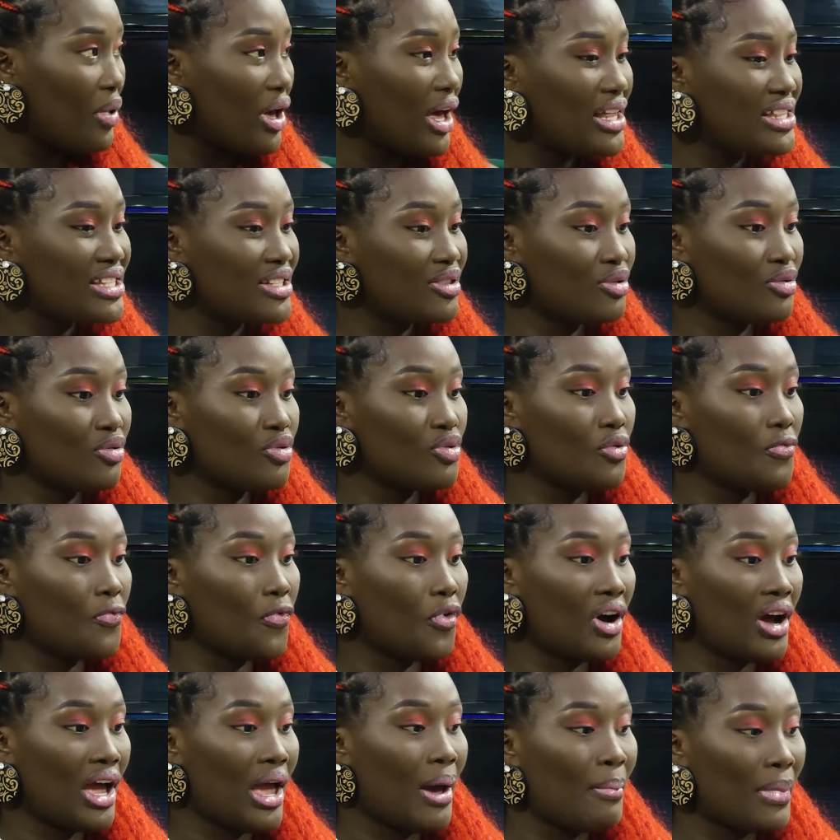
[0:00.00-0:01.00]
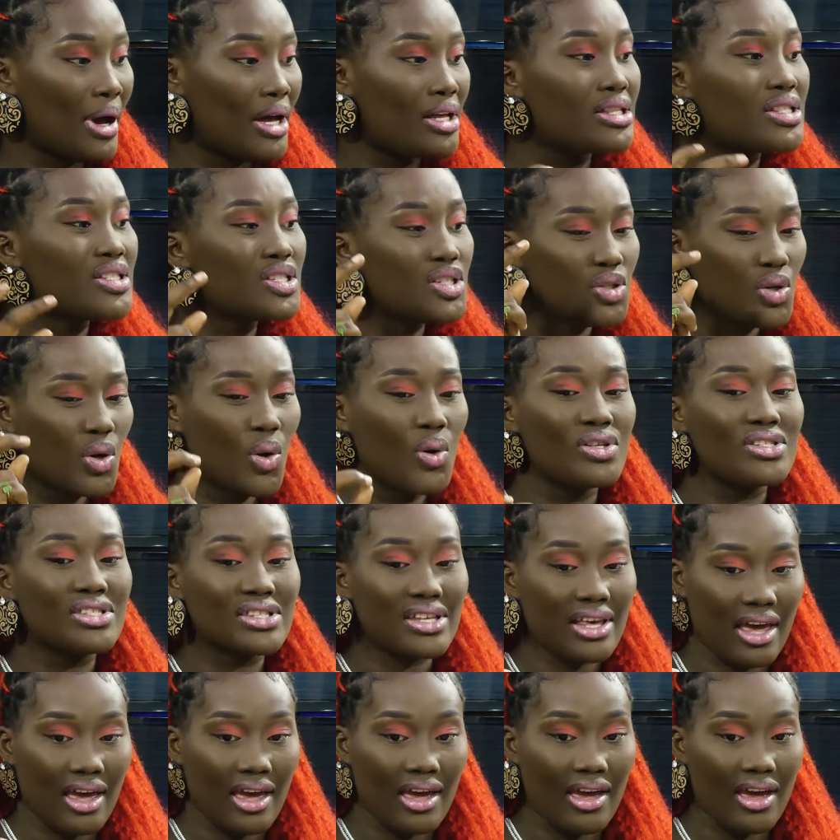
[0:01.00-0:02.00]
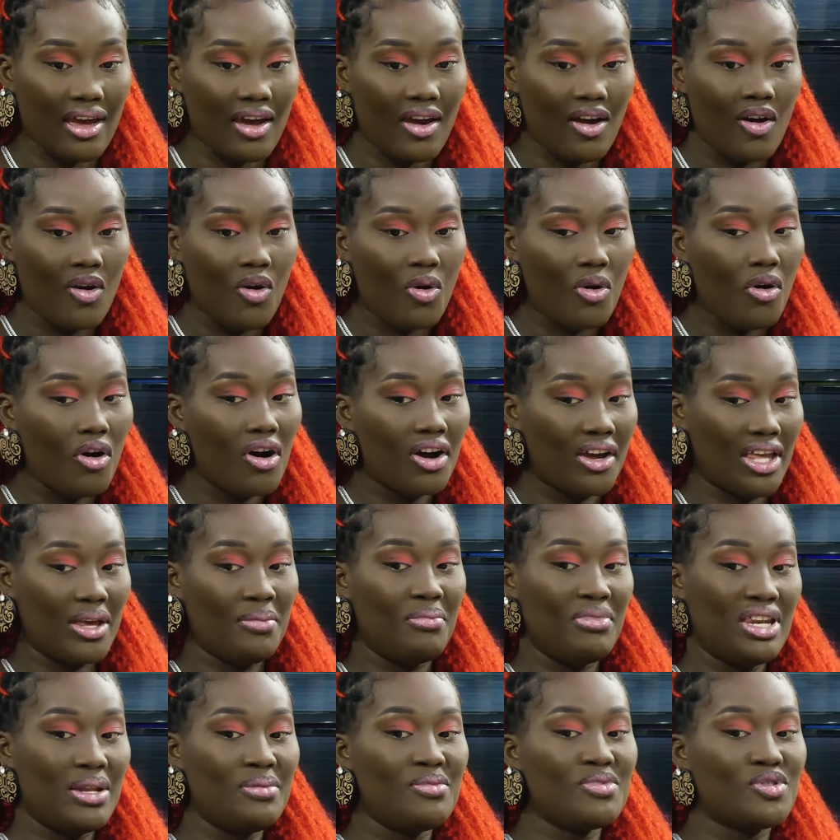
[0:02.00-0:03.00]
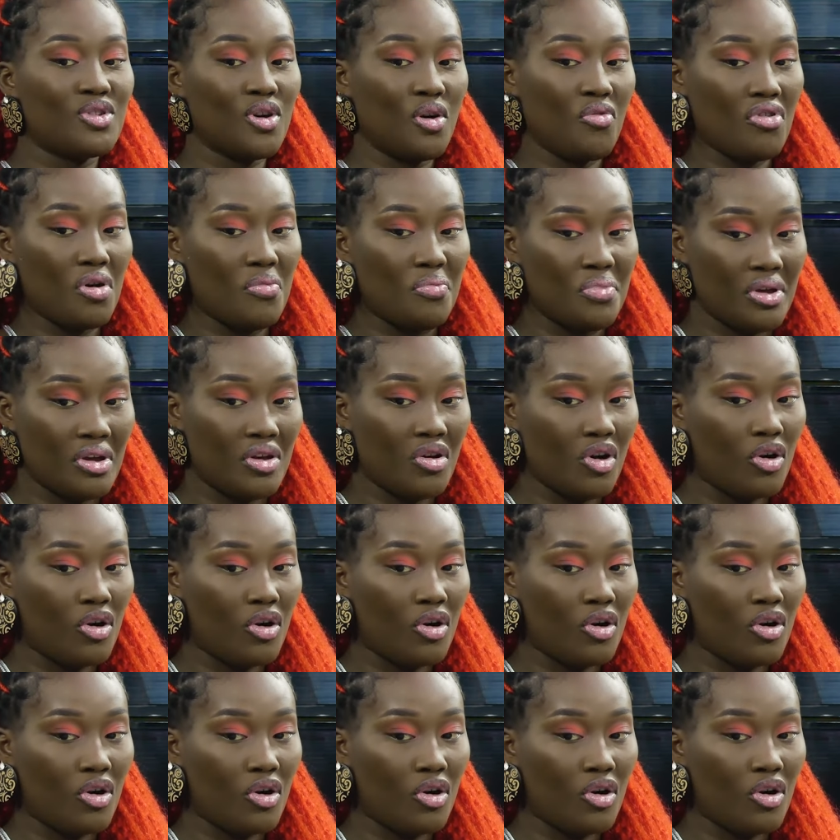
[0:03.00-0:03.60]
It's not for a man to know. Say, okay, me so will be.